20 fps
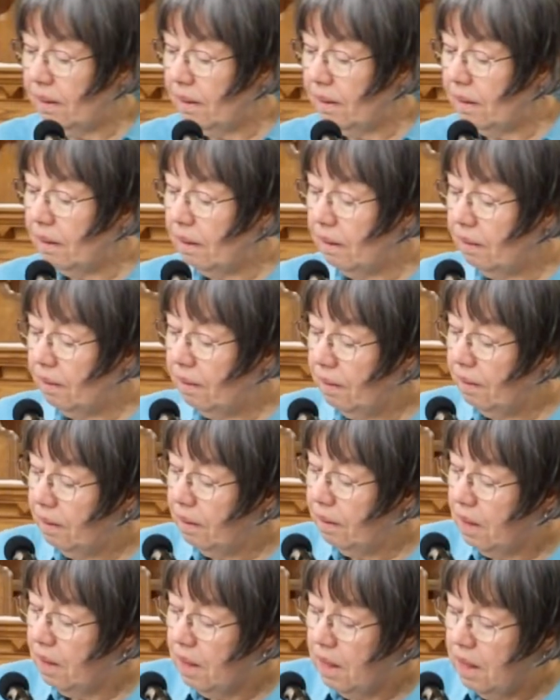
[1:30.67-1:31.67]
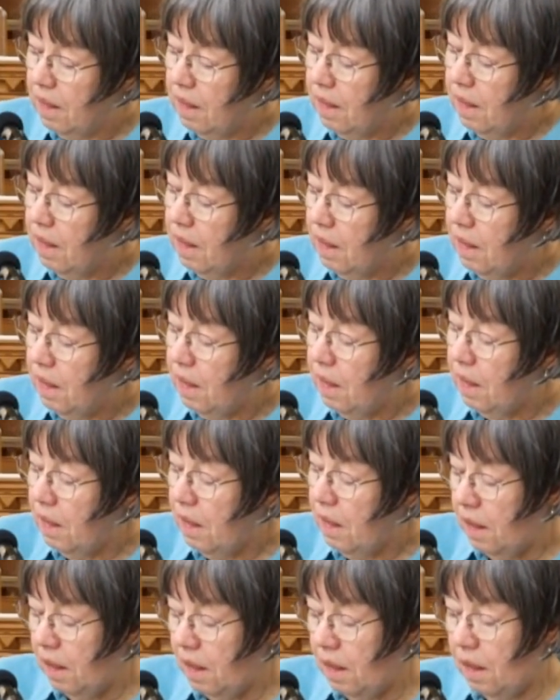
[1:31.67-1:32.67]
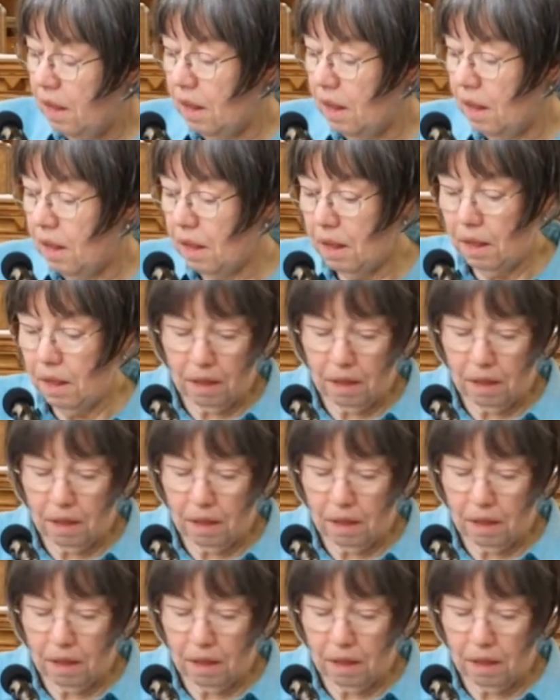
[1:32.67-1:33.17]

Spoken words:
No one is speaking in this clip.